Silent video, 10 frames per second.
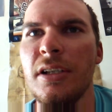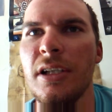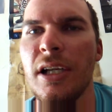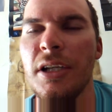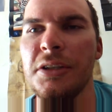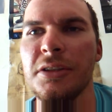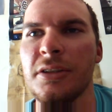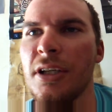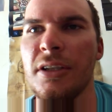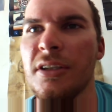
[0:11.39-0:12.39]
that I
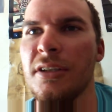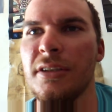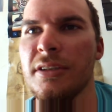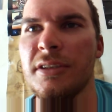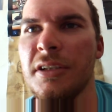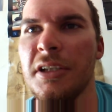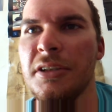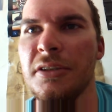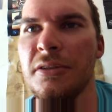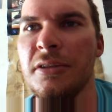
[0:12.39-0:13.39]
just got done listening
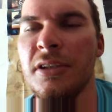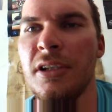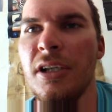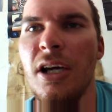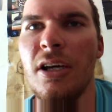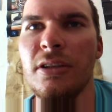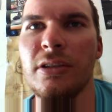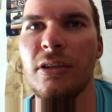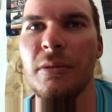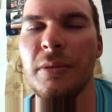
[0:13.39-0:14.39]
to.
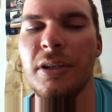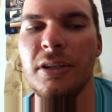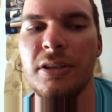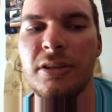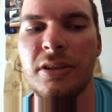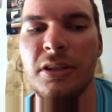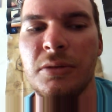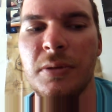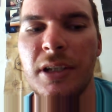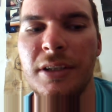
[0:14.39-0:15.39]
So I'm going to
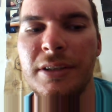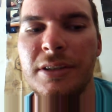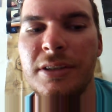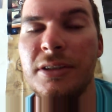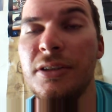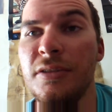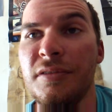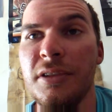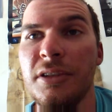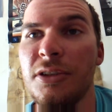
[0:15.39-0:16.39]
discuss what I listened to
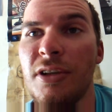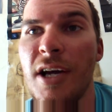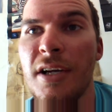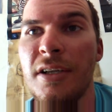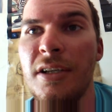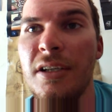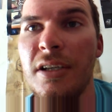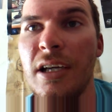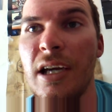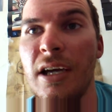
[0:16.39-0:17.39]
for this track
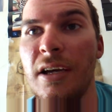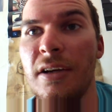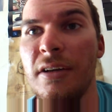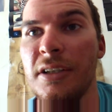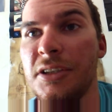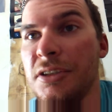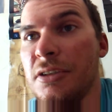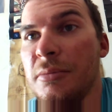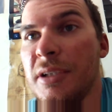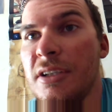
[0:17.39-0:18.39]
and let you
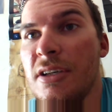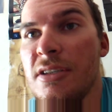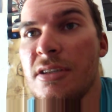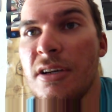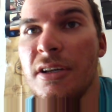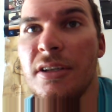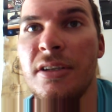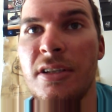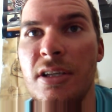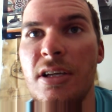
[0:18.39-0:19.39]
know my thoughts on it.
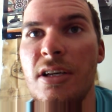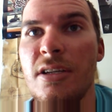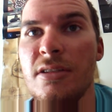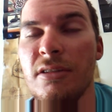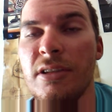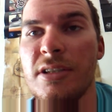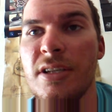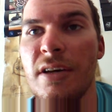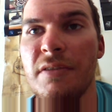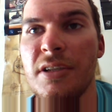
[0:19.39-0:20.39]
So let's
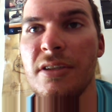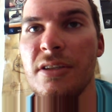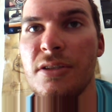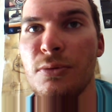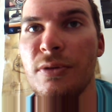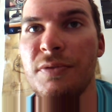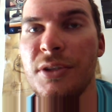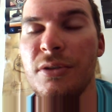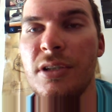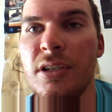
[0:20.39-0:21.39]
dive into this
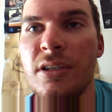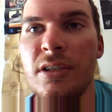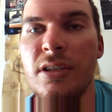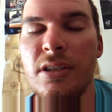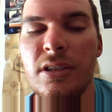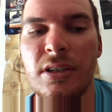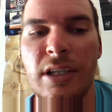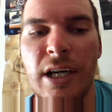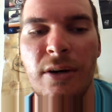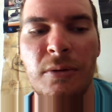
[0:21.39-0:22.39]
review.
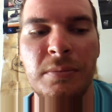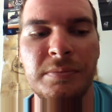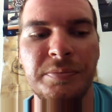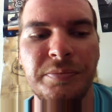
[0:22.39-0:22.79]
Now,